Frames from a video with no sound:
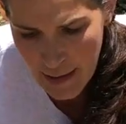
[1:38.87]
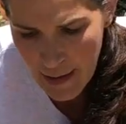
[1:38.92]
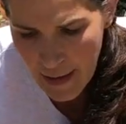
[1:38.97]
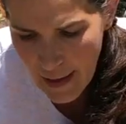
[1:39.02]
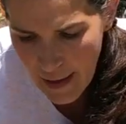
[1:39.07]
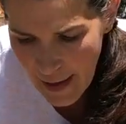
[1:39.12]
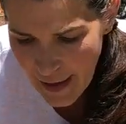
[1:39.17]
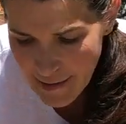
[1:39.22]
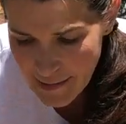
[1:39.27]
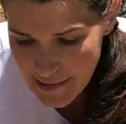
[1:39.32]

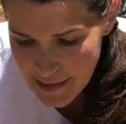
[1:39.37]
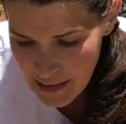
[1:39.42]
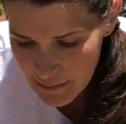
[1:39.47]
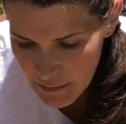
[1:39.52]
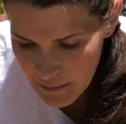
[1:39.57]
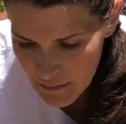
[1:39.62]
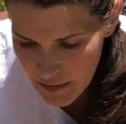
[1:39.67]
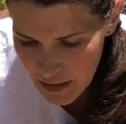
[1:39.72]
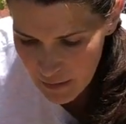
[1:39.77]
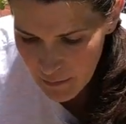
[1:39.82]
And some of
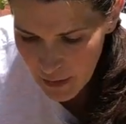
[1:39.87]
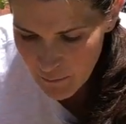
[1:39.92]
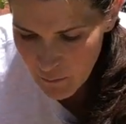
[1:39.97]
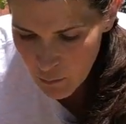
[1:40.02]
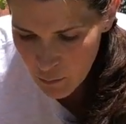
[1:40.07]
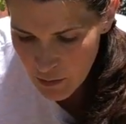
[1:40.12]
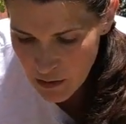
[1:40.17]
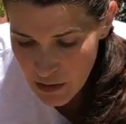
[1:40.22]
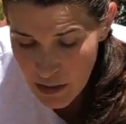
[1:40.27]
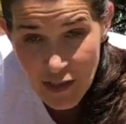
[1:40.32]
them I'm
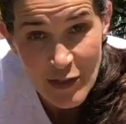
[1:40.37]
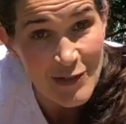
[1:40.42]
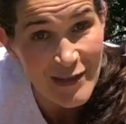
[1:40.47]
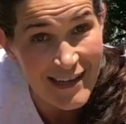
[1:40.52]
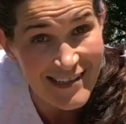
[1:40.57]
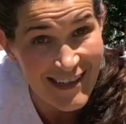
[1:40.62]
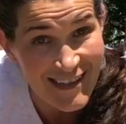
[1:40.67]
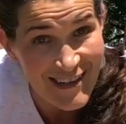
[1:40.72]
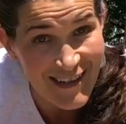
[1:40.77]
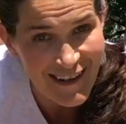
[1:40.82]
going to use as a
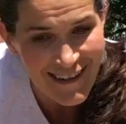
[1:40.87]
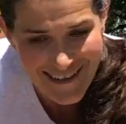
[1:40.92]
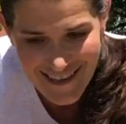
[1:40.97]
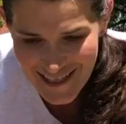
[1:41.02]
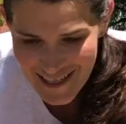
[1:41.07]
garnish